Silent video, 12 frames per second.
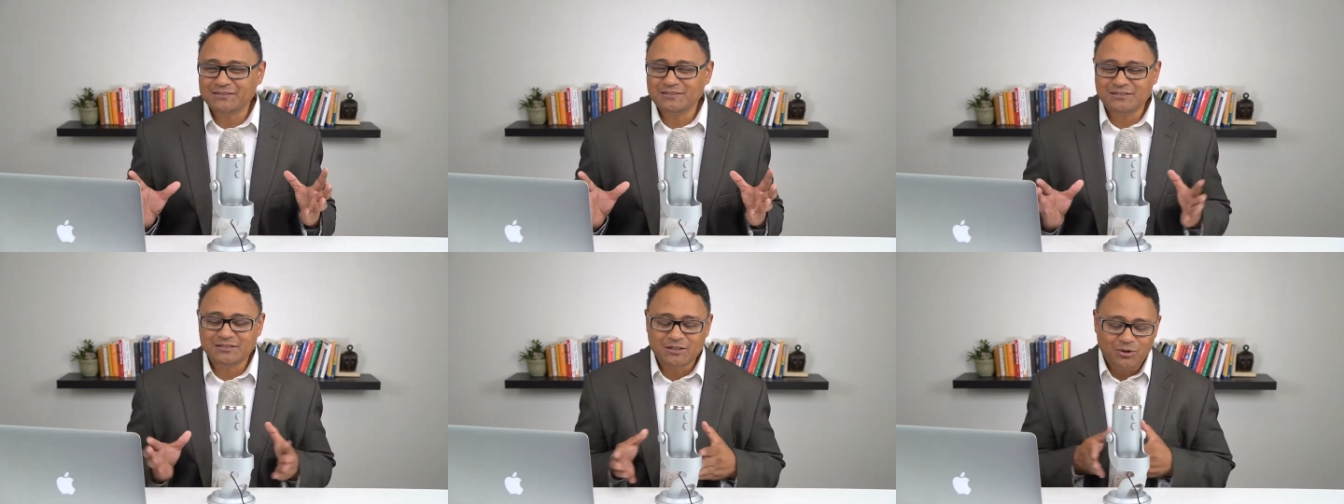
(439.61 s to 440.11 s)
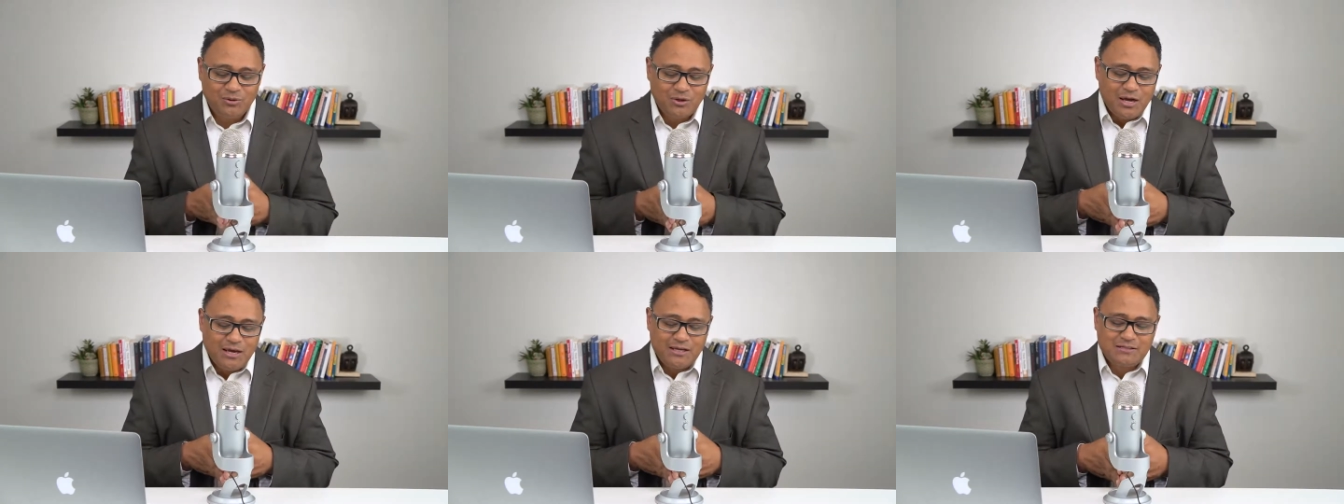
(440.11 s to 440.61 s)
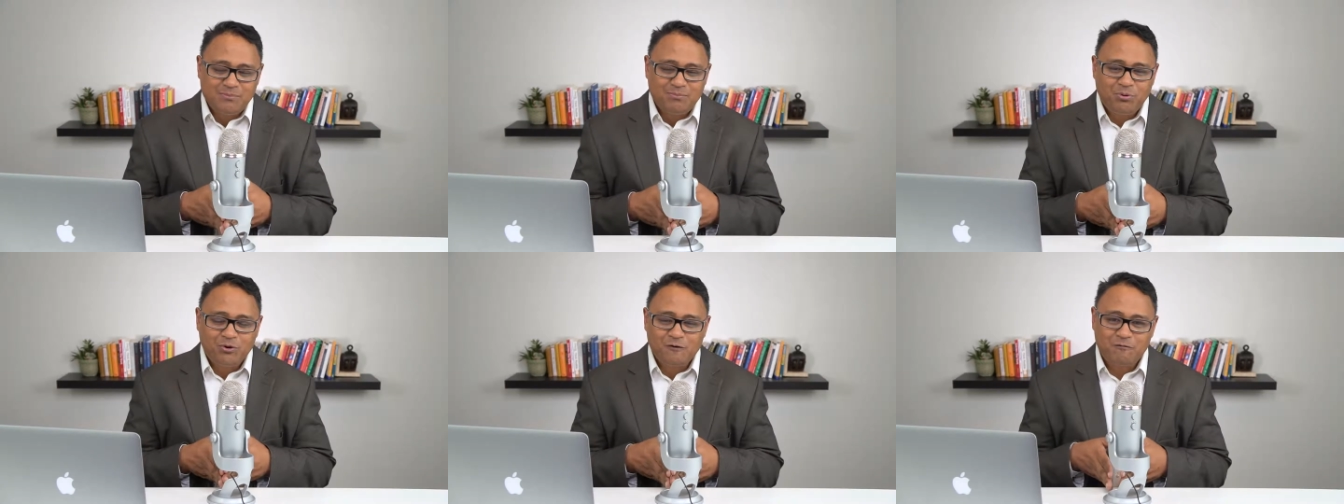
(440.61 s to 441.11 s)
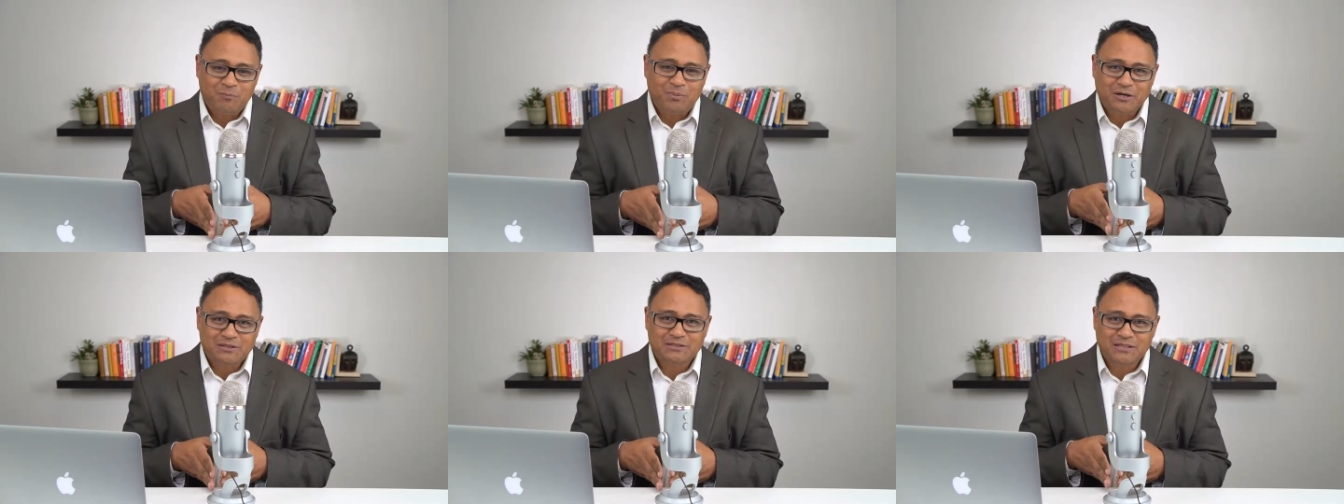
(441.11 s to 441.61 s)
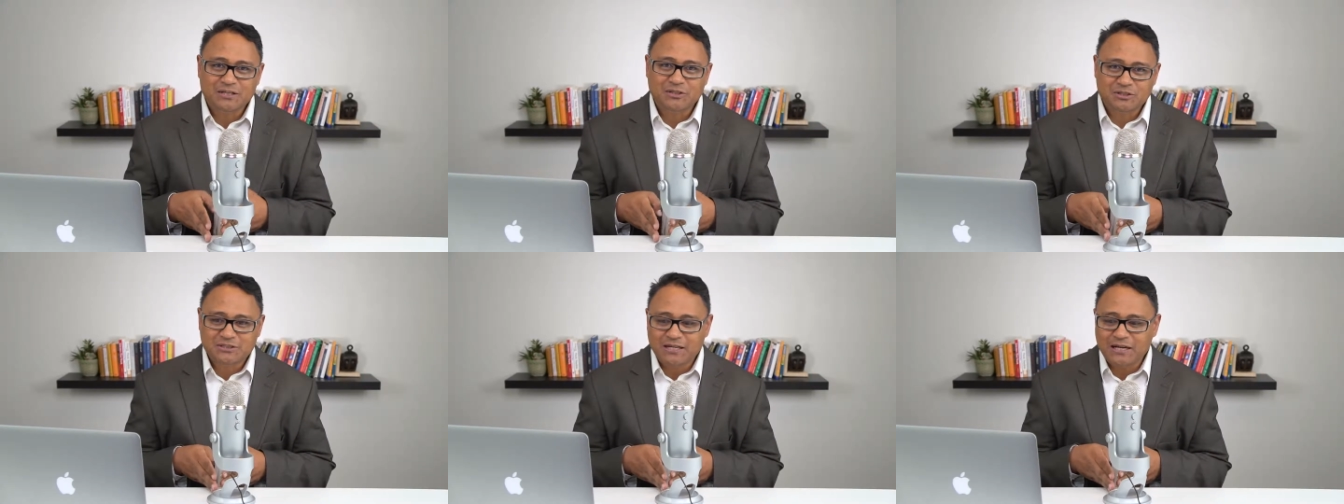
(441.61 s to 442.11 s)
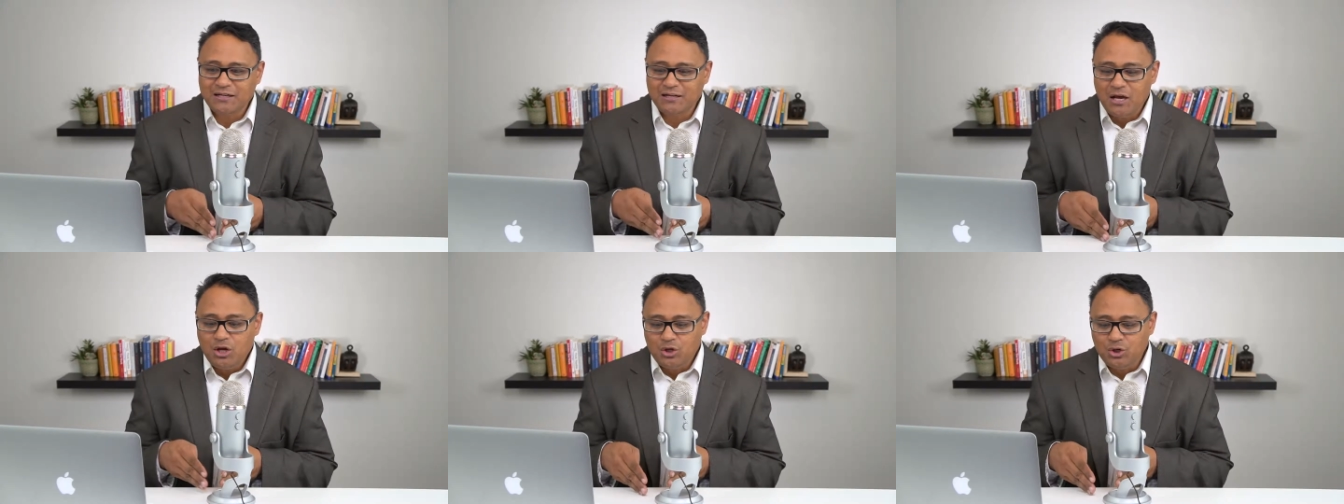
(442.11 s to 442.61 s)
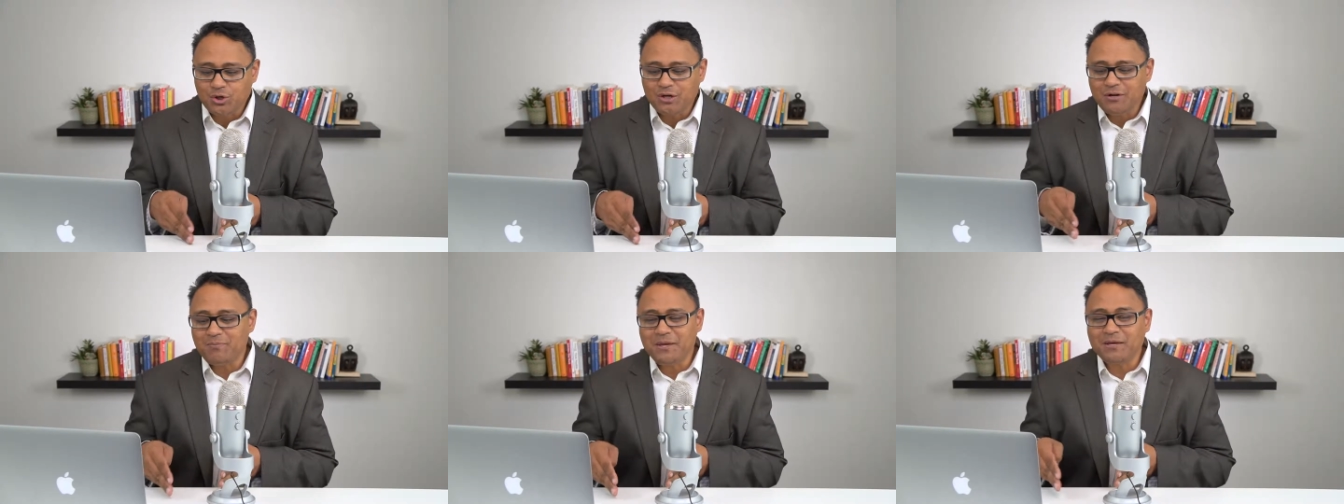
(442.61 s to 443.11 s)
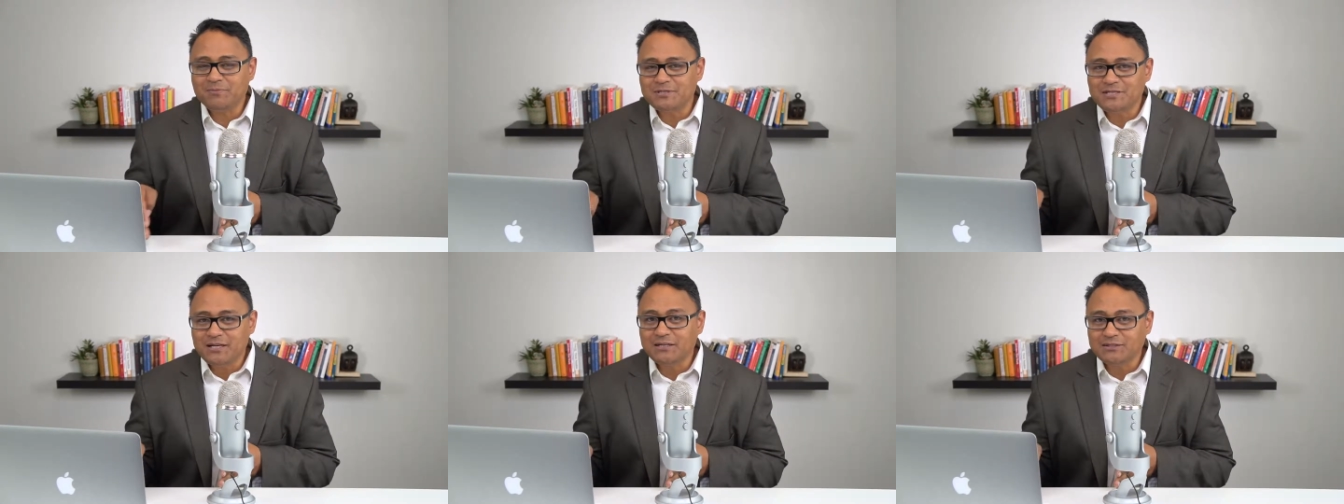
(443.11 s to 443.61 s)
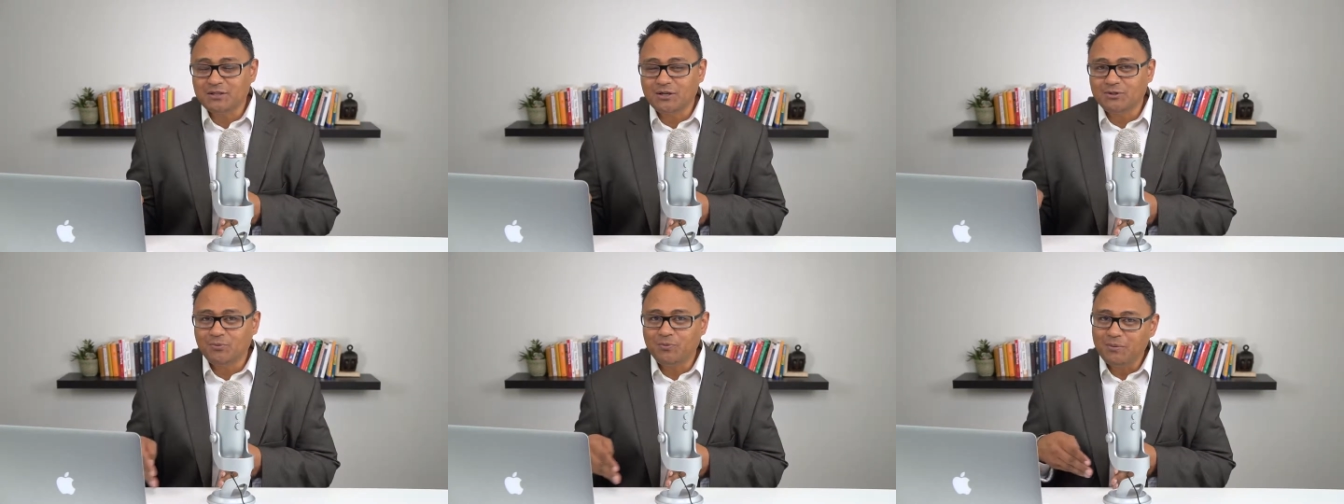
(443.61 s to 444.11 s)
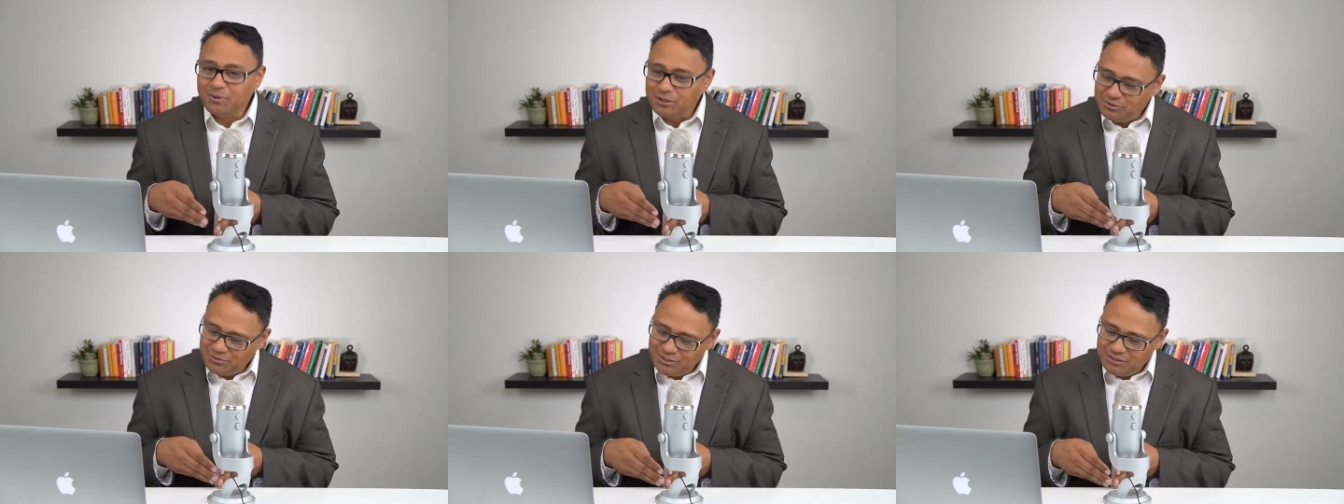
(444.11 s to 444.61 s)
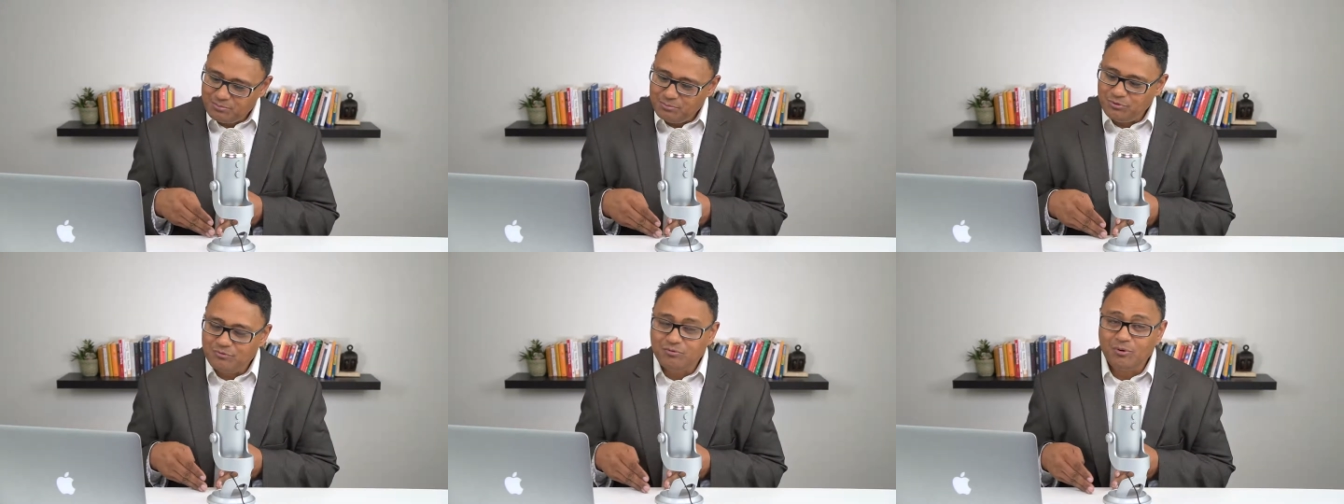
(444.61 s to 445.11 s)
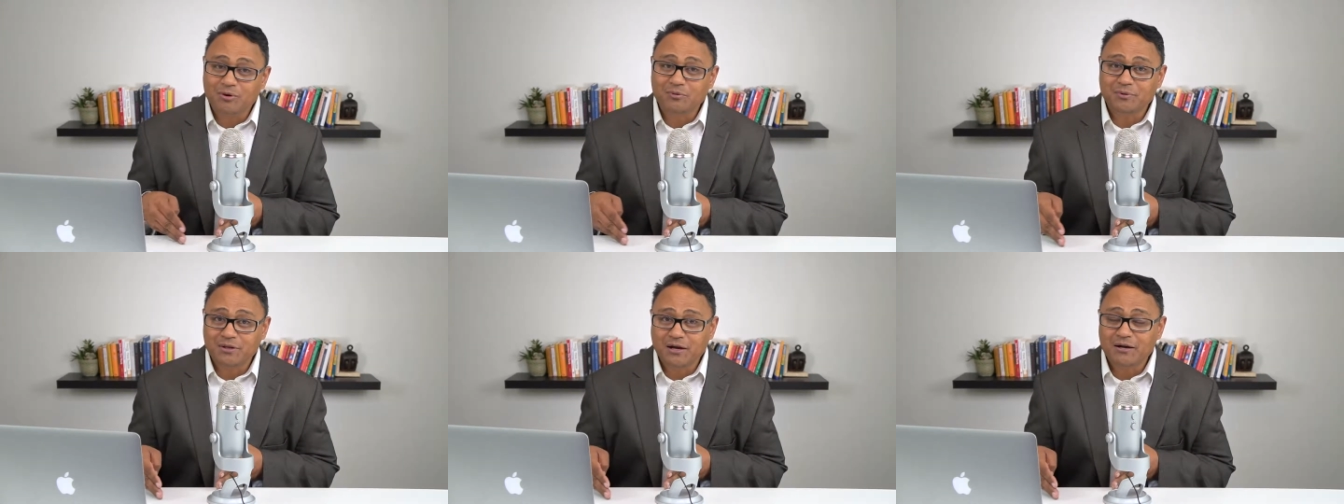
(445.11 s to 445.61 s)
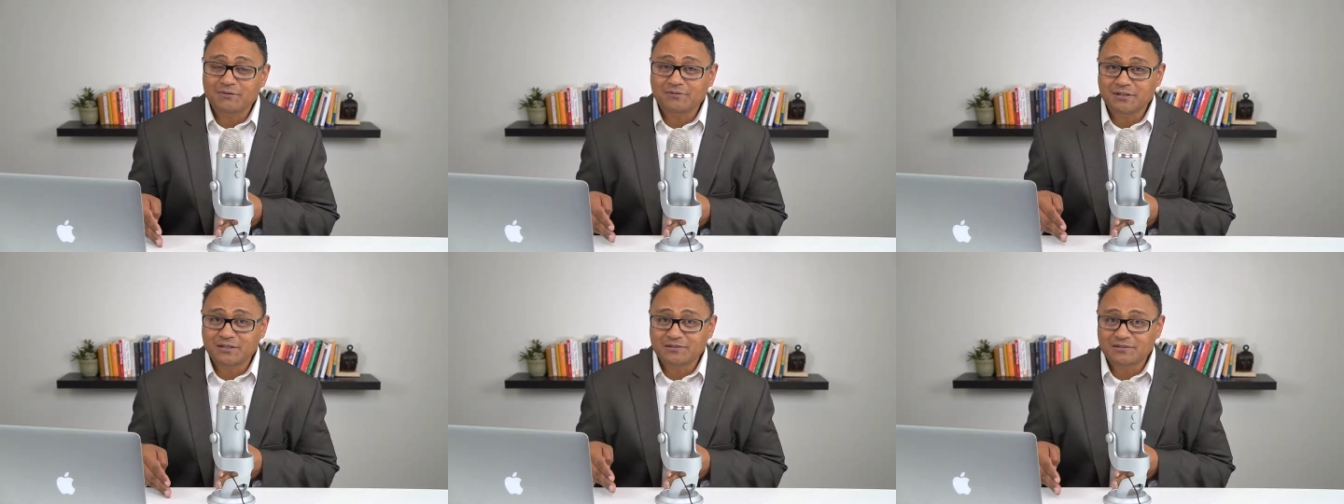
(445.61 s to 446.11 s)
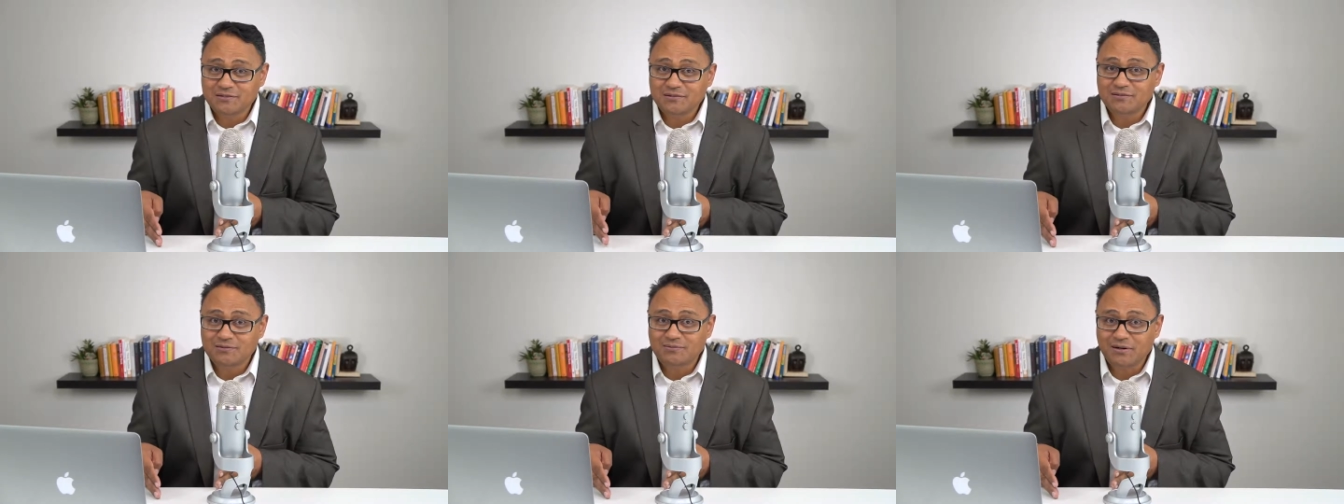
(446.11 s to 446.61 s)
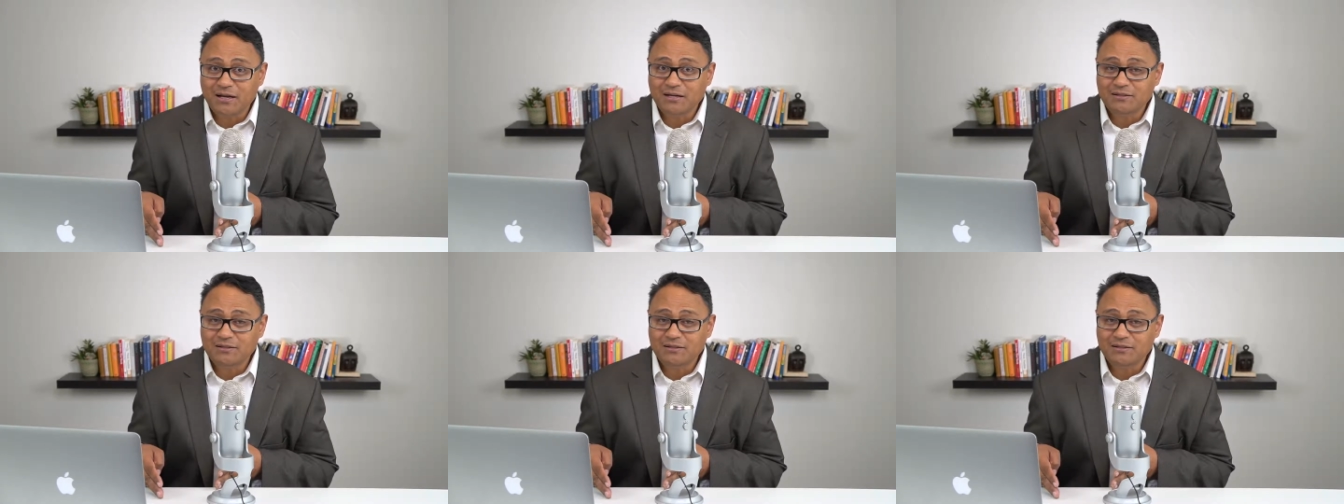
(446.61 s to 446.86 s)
And so it's important for parents to understand you're going to make mistakes along the way, but you need to move forward with confidence, right?